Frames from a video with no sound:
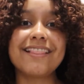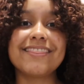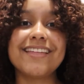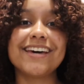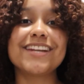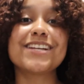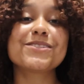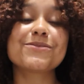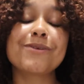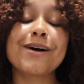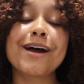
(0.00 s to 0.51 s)

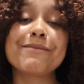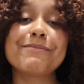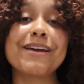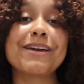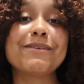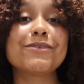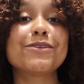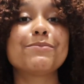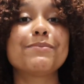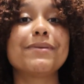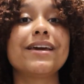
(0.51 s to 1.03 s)
that is why I'm
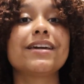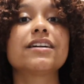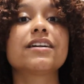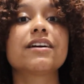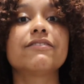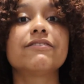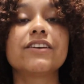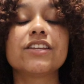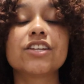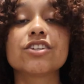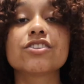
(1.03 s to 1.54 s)
able to make
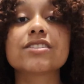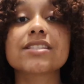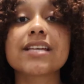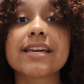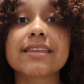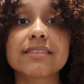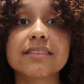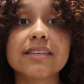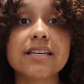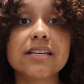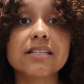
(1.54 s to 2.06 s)
videos
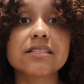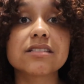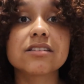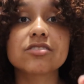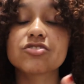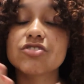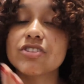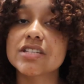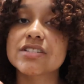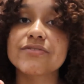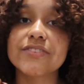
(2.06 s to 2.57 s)
like these
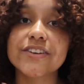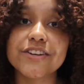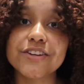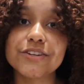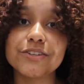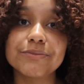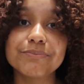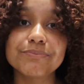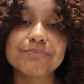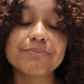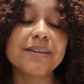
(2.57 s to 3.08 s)
just for you,